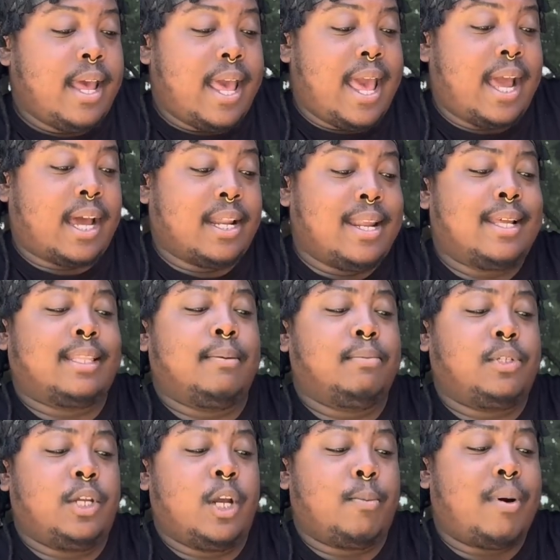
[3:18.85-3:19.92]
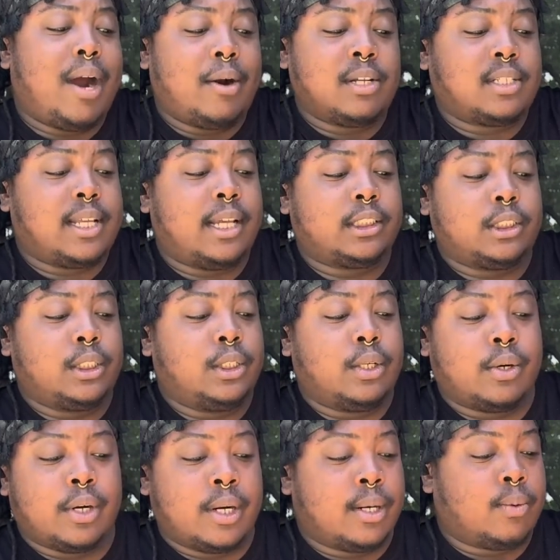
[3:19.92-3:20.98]
and connect them to your power station
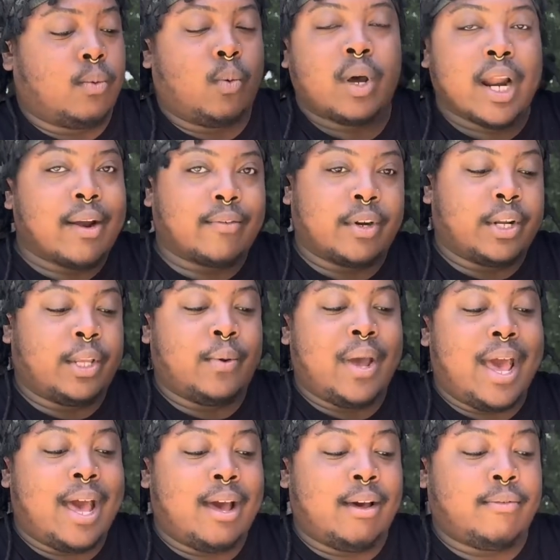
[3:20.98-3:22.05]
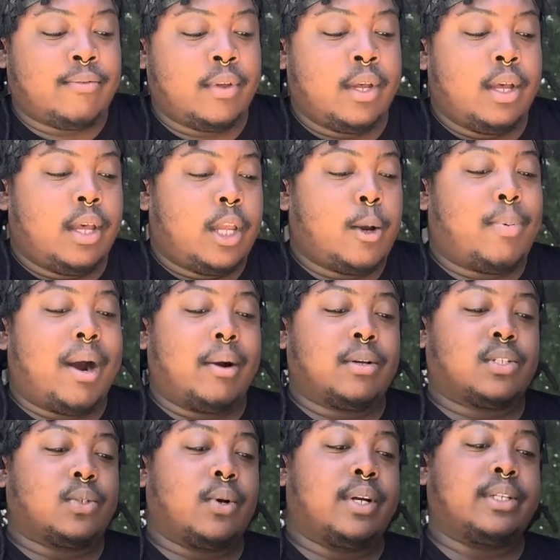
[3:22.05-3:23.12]
or whatever you have, your power
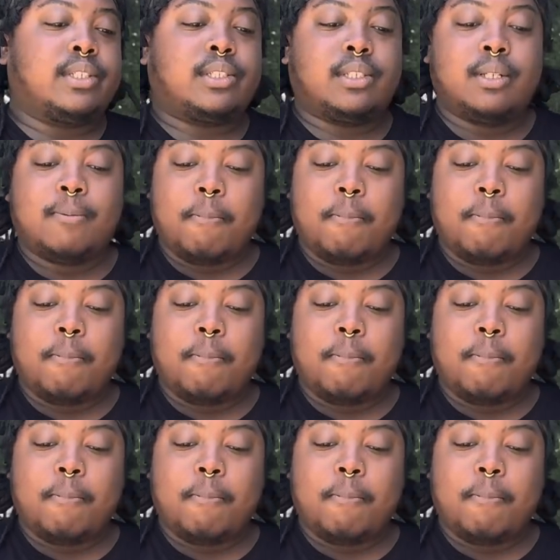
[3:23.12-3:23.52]
source.